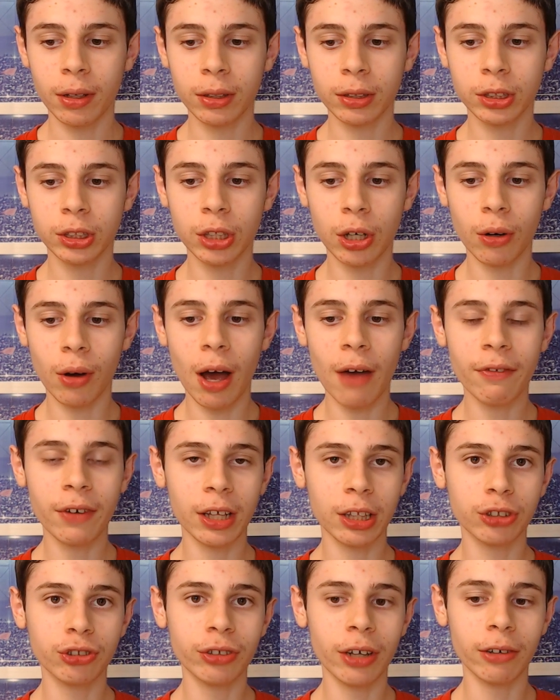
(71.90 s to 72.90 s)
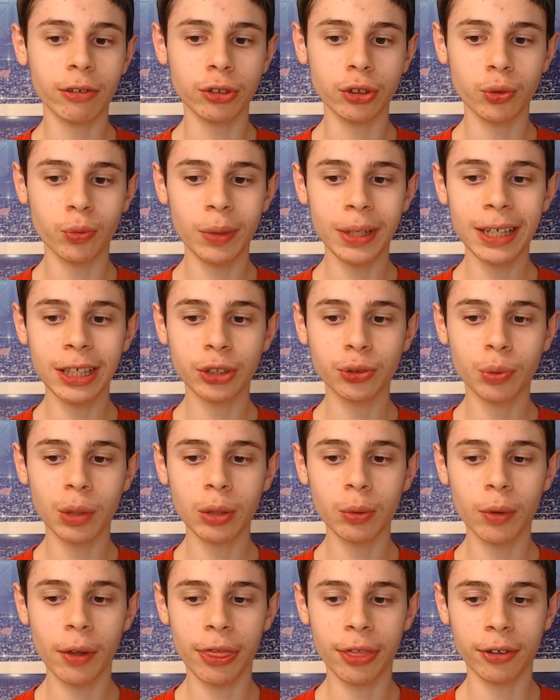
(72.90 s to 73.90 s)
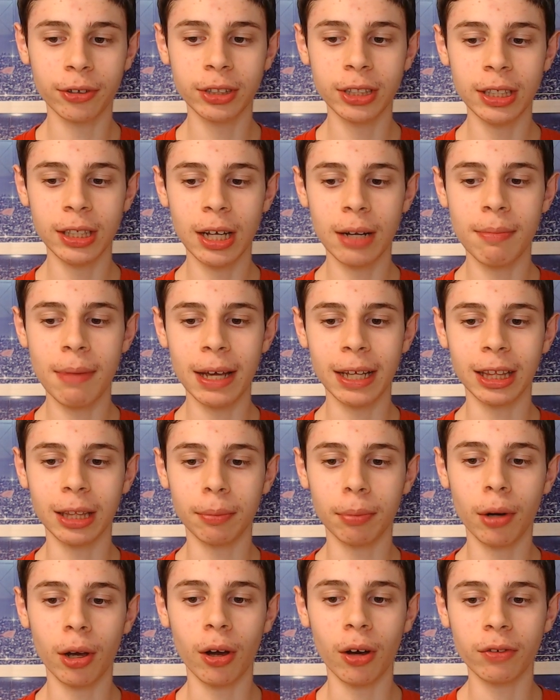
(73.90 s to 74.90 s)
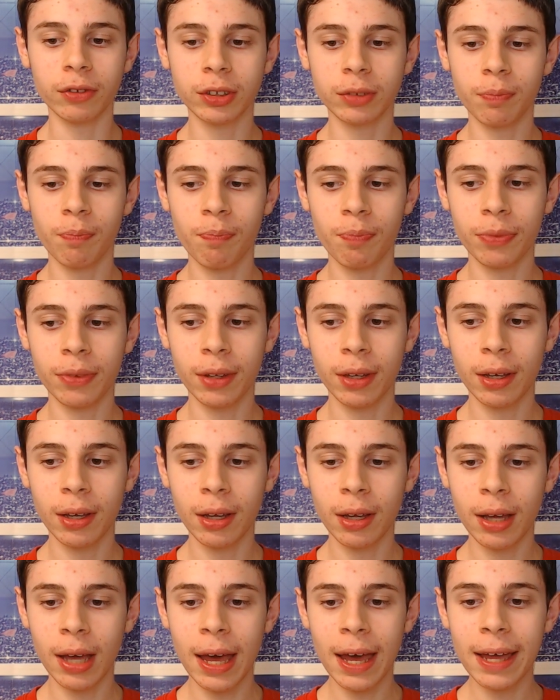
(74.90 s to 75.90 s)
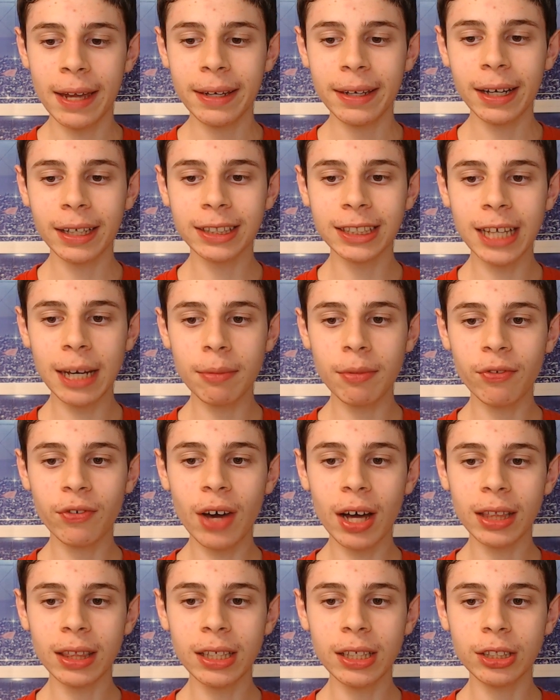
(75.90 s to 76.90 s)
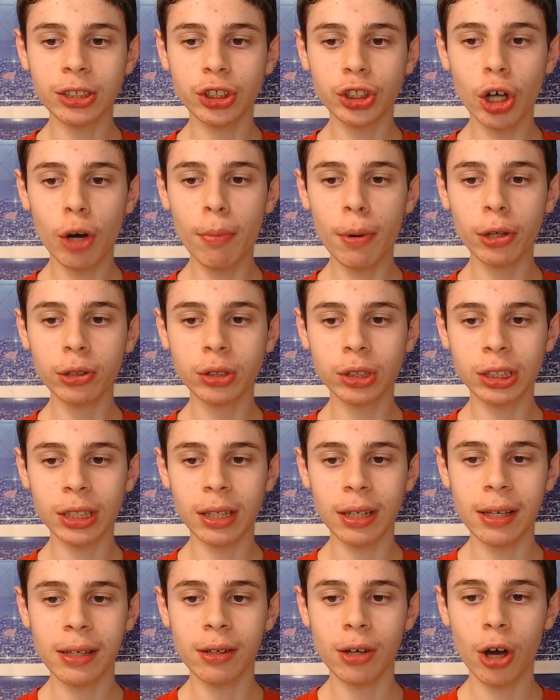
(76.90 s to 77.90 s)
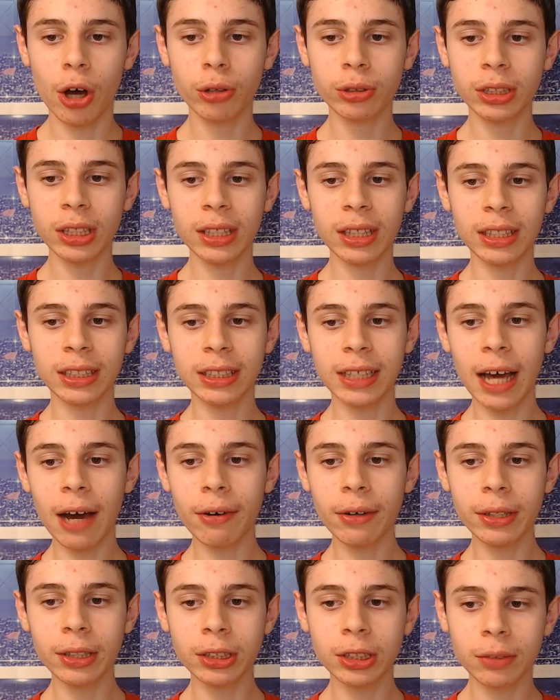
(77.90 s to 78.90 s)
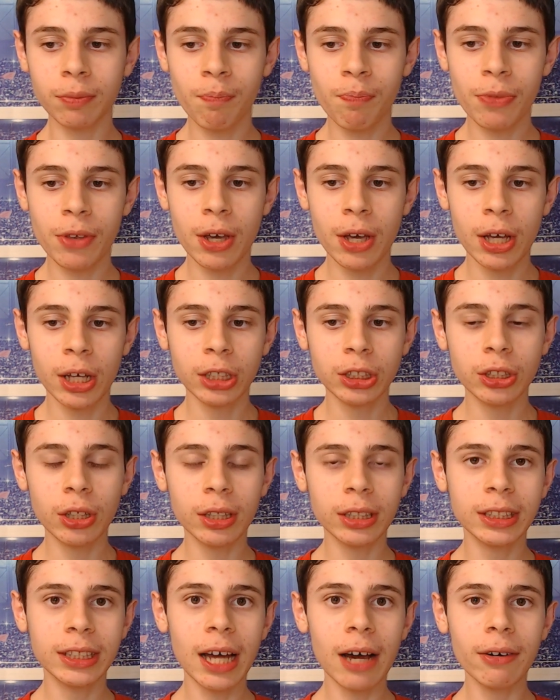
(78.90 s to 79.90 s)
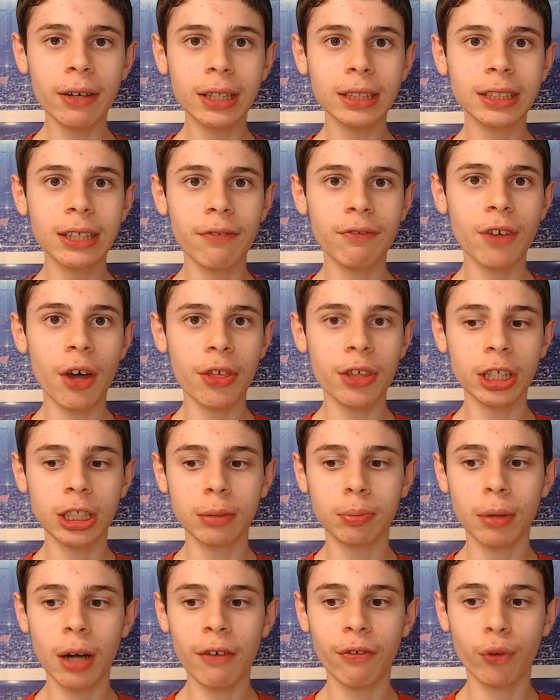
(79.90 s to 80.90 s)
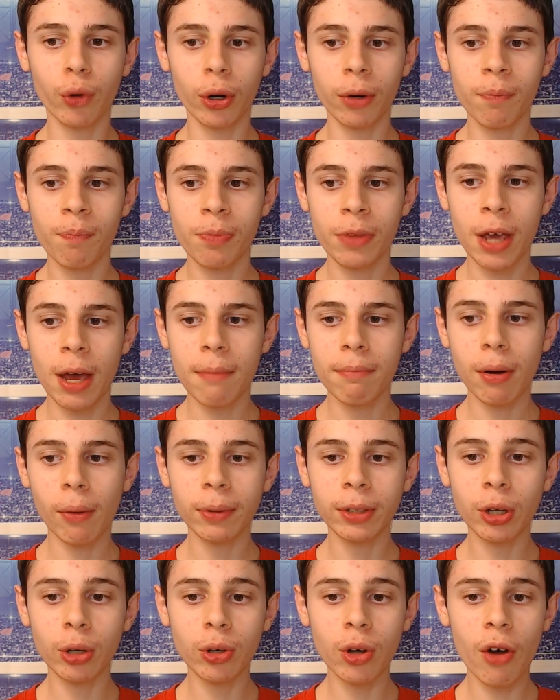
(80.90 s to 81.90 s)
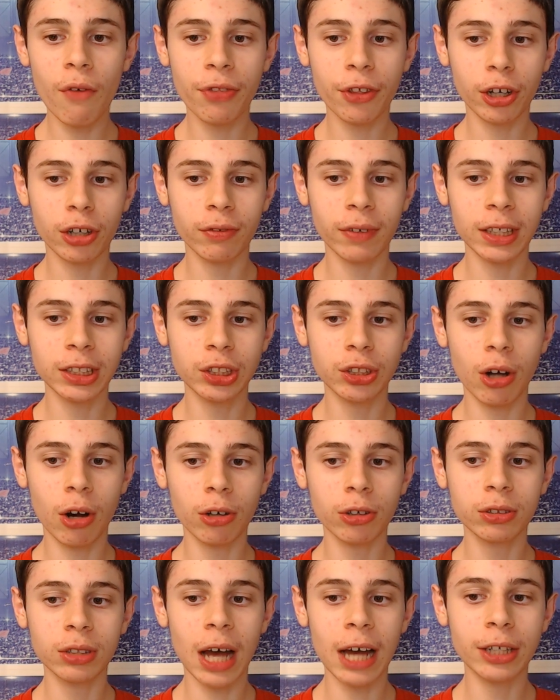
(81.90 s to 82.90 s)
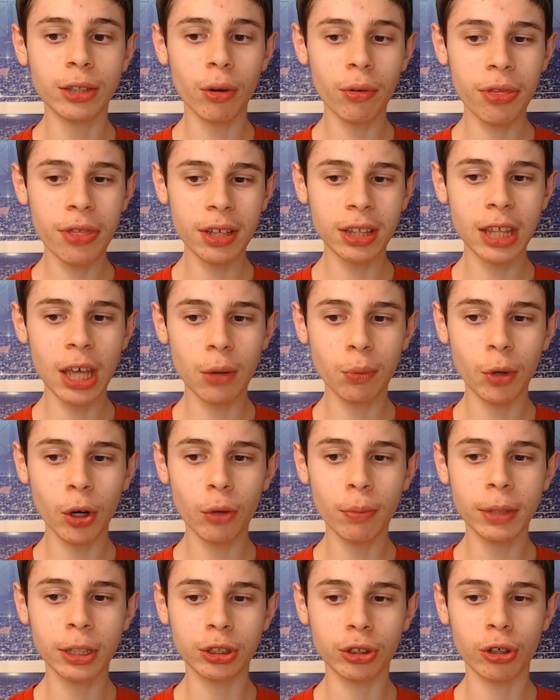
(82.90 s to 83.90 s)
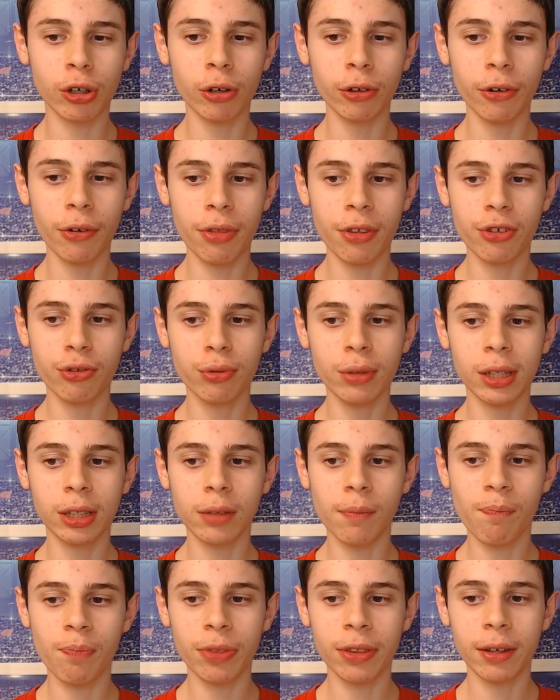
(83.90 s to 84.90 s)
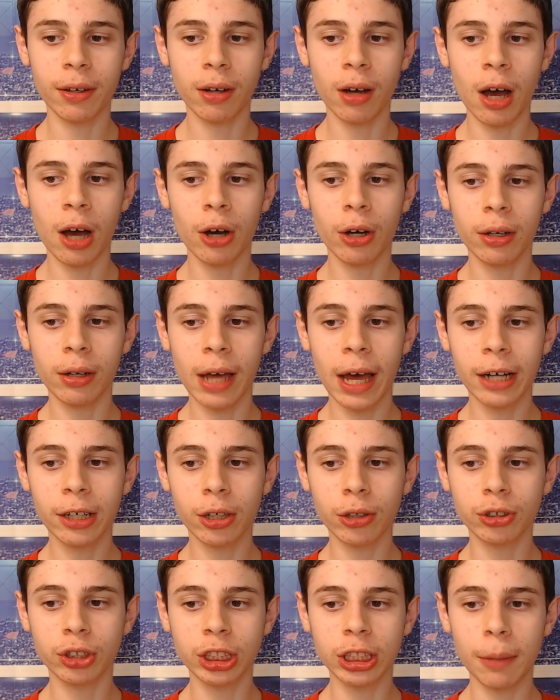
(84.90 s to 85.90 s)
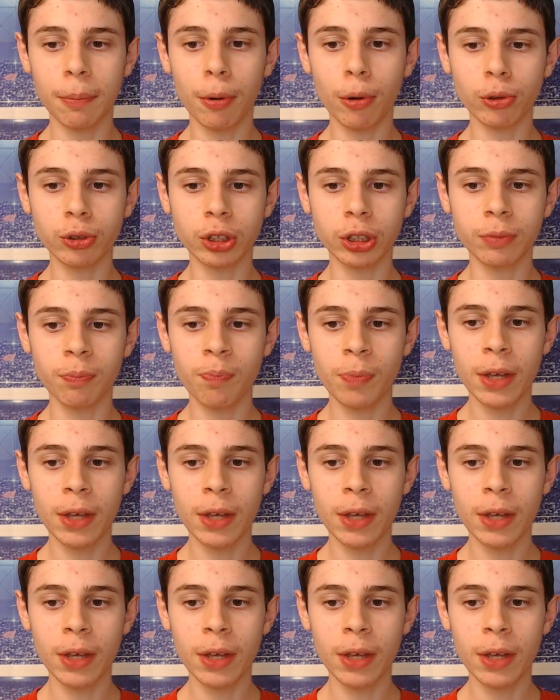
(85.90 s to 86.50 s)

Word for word: So I've got the Generals winning 21-13 and making the playoffs. Next game, we've got the Showboats hosting the Stallions. So the Stallions have nothing to play for, but we don't know if they're going to rest starters. I don't think they will because earlier this week, uh, head coach Skip Holtz